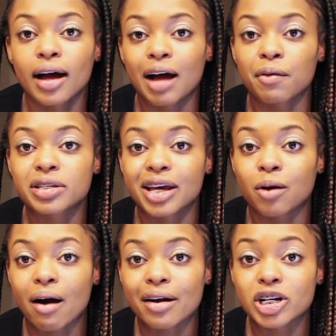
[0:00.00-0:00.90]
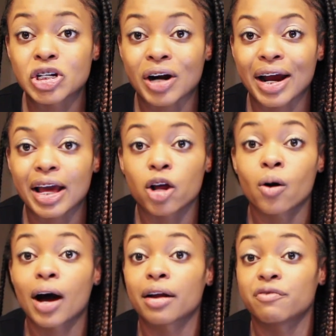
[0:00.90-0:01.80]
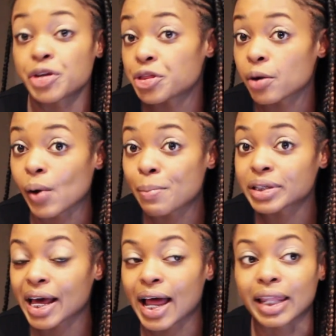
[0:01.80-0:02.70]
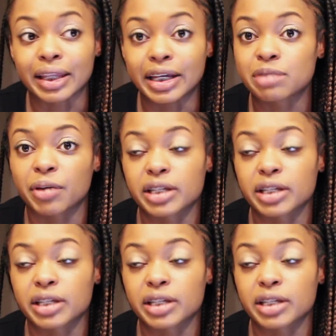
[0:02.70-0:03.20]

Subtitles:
I would say go out and try it, go out and view their website at least,